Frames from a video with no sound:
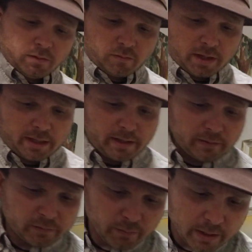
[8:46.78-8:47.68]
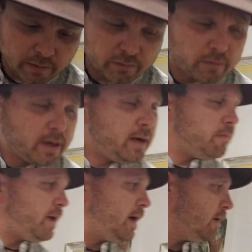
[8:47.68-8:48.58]
what is great
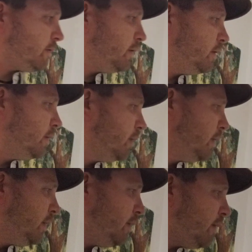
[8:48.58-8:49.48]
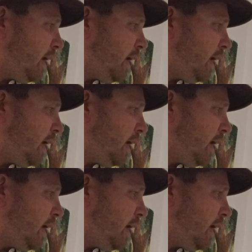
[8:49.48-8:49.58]
about the